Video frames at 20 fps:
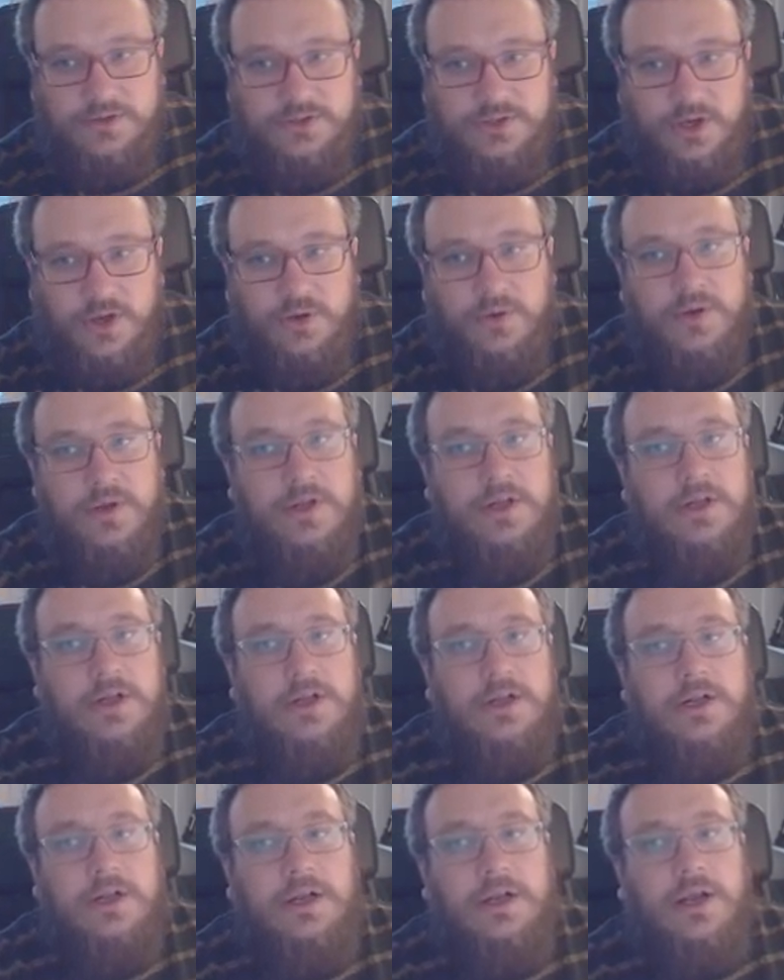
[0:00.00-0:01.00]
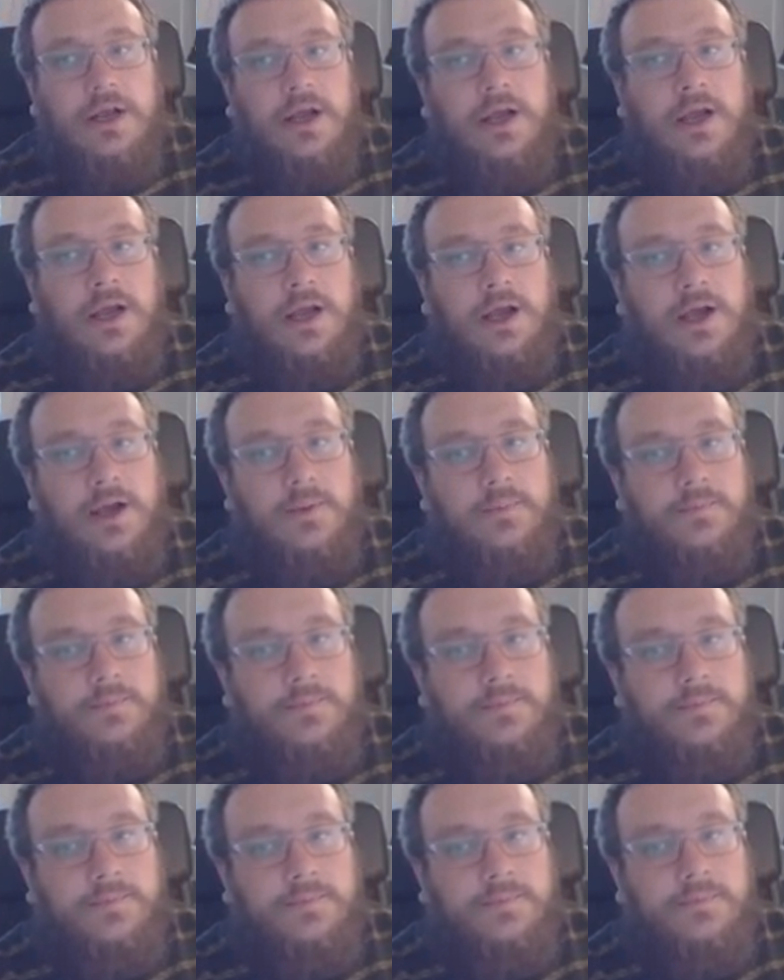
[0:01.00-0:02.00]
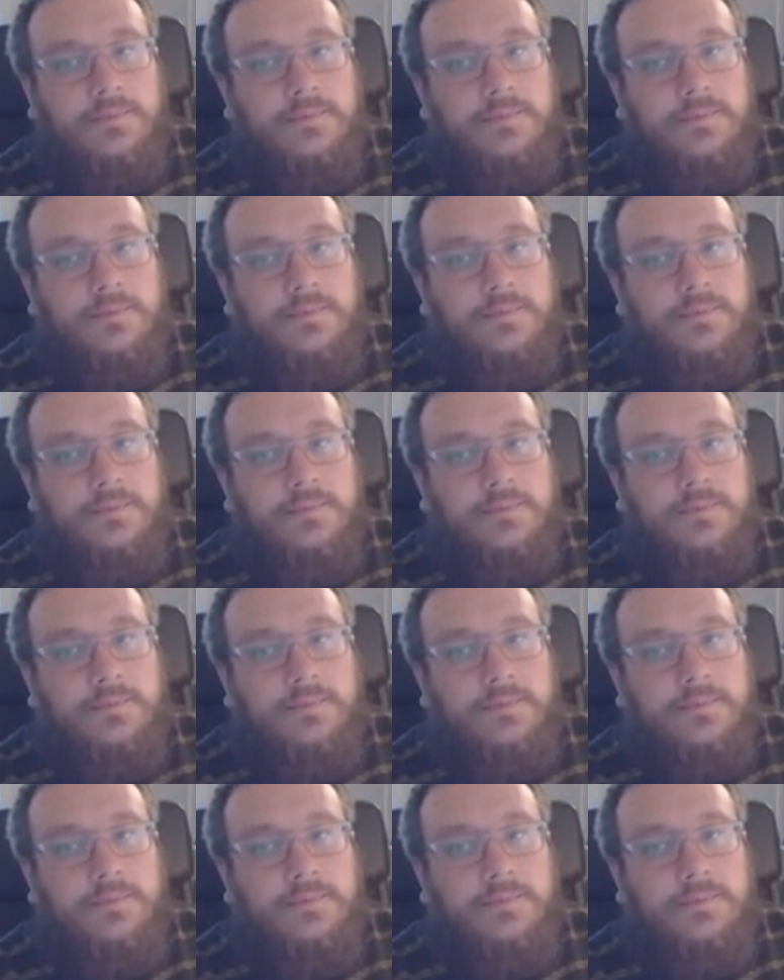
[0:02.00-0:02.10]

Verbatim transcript: So I'm